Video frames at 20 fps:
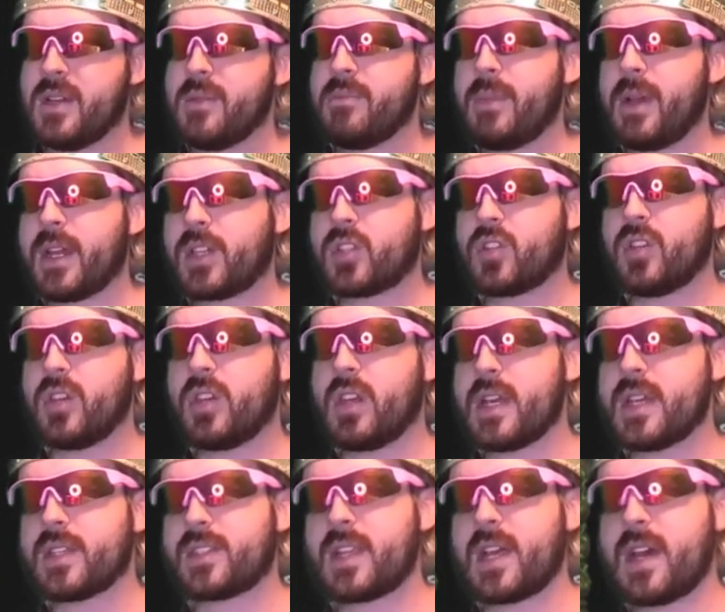Make sure you
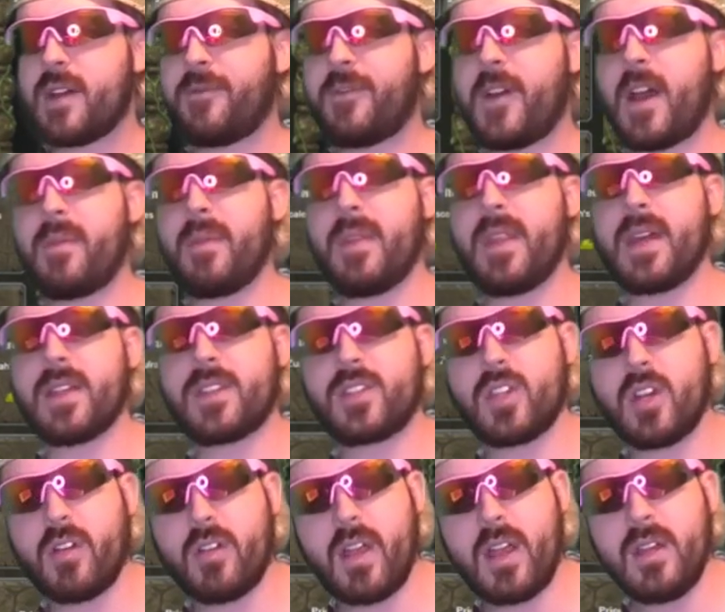guys start farming that
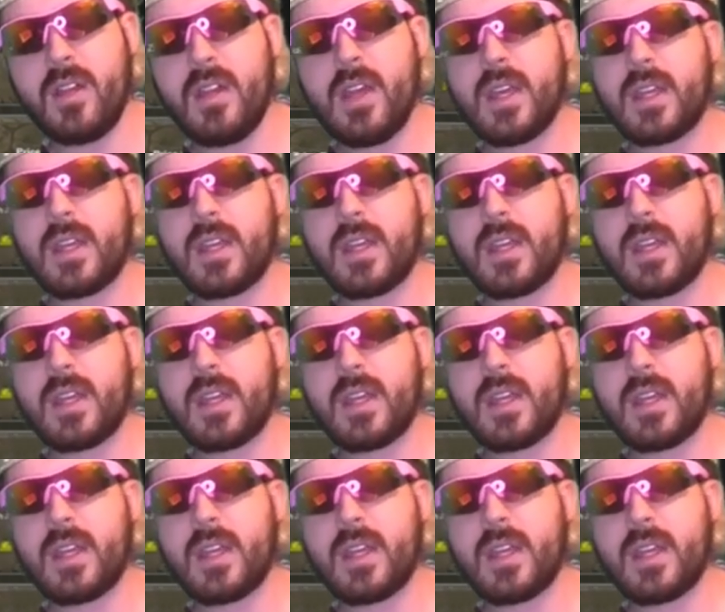Zora.